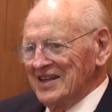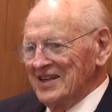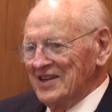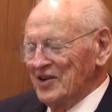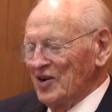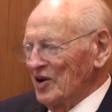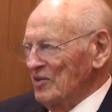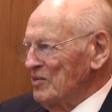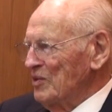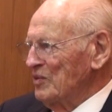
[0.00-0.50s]

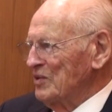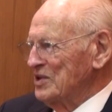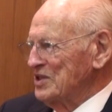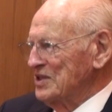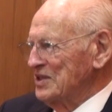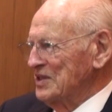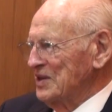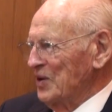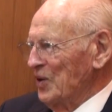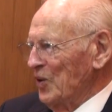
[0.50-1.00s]
Norma
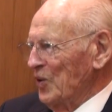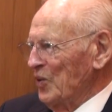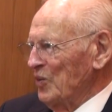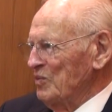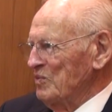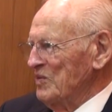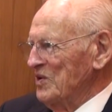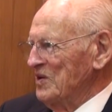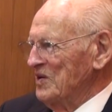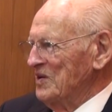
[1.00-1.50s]
was home
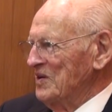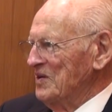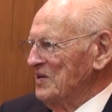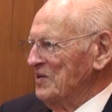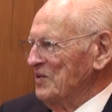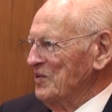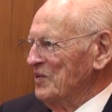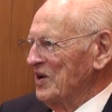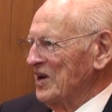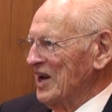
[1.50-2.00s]

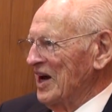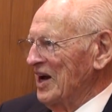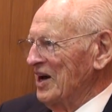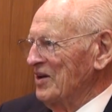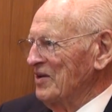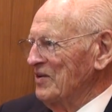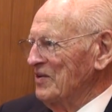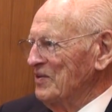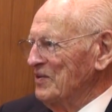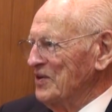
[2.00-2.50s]
when I
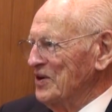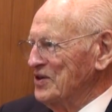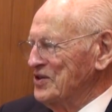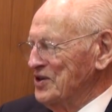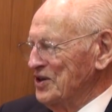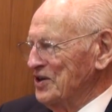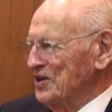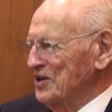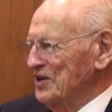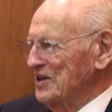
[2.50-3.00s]

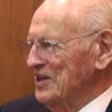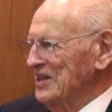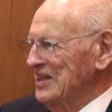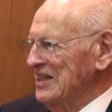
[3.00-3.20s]
returned.